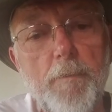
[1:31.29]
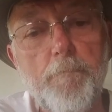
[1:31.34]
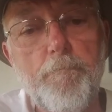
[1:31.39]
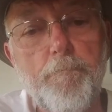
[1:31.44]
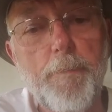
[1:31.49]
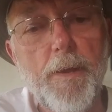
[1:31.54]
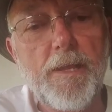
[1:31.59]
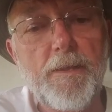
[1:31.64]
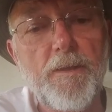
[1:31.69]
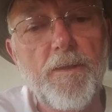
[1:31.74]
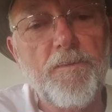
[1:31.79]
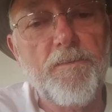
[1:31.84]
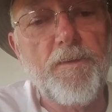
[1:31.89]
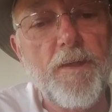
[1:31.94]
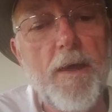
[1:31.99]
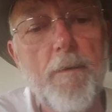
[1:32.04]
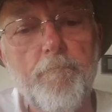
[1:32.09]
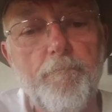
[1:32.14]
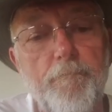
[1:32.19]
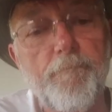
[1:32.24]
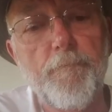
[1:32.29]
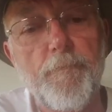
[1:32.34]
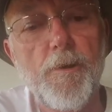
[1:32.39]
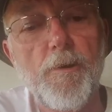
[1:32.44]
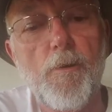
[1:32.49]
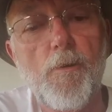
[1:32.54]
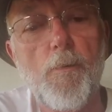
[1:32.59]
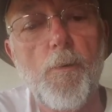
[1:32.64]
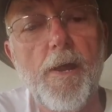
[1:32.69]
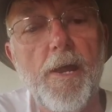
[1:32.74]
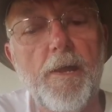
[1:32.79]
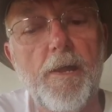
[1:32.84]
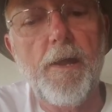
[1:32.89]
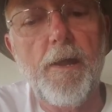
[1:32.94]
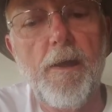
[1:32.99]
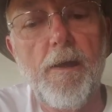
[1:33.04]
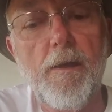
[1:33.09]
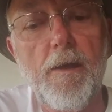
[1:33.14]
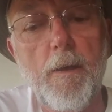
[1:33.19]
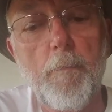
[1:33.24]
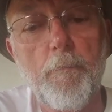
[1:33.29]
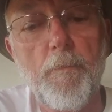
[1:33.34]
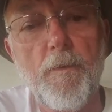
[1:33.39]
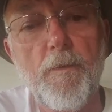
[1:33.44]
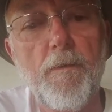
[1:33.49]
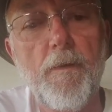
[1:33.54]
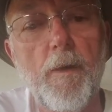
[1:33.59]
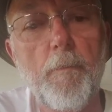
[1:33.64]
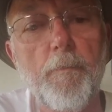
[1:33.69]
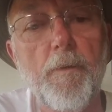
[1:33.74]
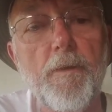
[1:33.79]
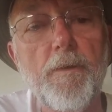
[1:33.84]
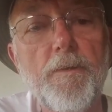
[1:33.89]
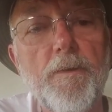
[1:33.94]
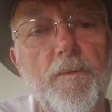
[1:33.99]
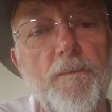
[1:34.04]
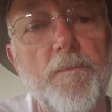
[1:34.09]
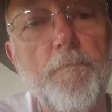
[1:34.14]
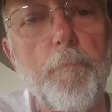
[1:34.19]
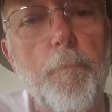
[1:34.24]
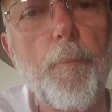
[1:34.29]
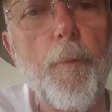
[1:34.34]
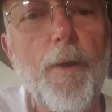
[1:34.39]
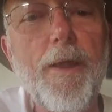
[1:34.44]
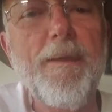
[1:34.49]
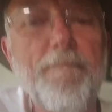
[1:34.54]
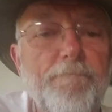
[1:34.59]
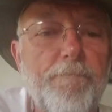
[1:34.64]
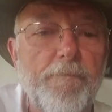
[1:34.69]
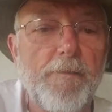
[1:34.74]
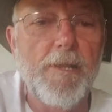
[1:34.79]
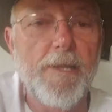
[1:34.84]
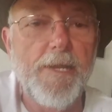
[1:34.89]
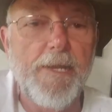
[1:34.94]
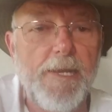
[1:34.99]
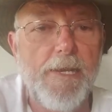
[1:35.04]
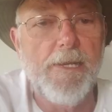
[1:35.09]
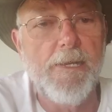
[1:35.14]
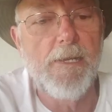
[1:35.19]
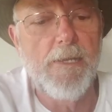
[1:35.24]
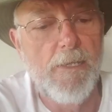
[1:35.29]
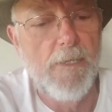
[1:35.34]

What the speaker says: pick this up real quick here, and I'm gonna just briefly,